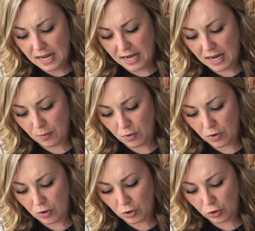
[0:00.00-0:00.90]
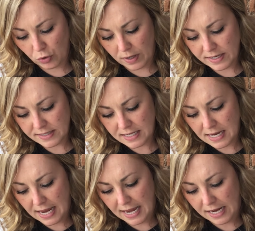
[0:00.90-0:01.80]
and I will
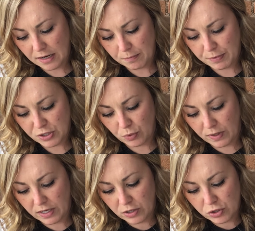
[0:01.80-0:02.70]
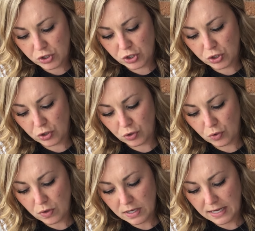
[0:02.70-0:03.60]
crazy 8 between
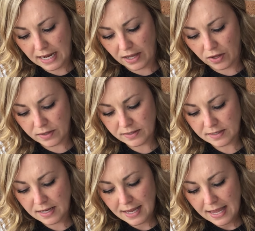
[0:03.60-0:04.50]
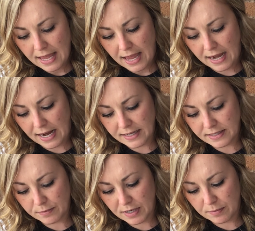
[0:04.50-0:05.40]
2 nails, and I
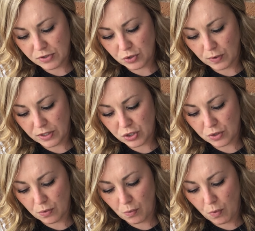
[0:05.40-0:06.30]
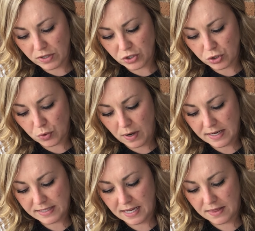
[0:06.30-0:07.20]
sometimes do it once or
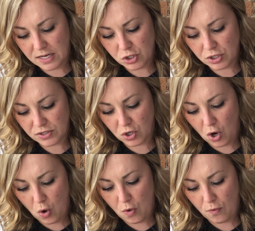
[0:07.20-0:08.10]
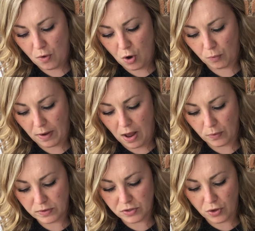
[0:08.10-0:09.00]
twice and then just go
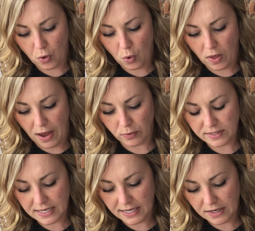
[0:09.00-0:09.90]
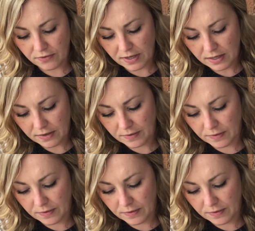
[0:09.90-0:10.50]
around the whole outside of it.